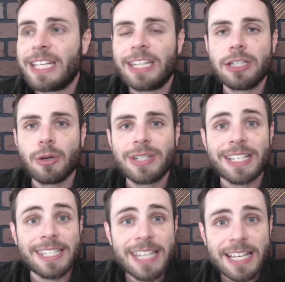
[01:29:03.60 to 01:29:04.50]
that they don't
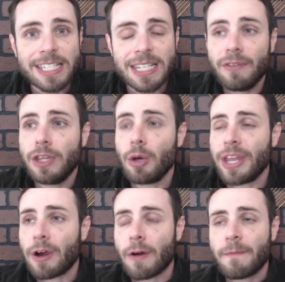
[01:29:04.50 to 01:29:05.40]
exist, even though
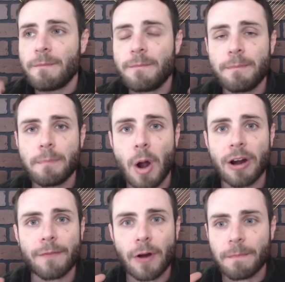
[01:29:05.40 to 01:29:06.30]
they are part
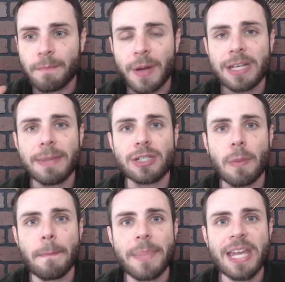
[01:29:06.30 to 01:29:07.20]
of our
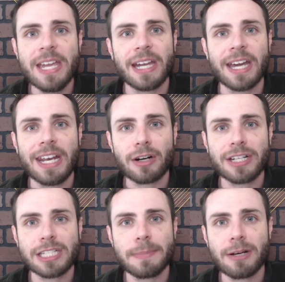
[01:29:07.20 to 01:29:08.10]
fundamental being and our
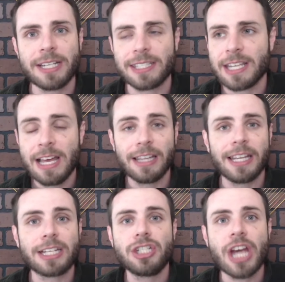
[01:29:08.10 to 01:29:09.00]
experience,
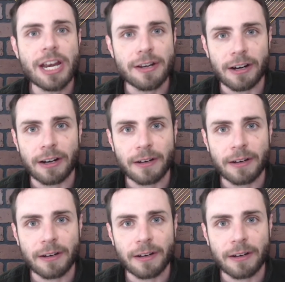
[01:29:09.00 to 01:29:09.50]
like gender.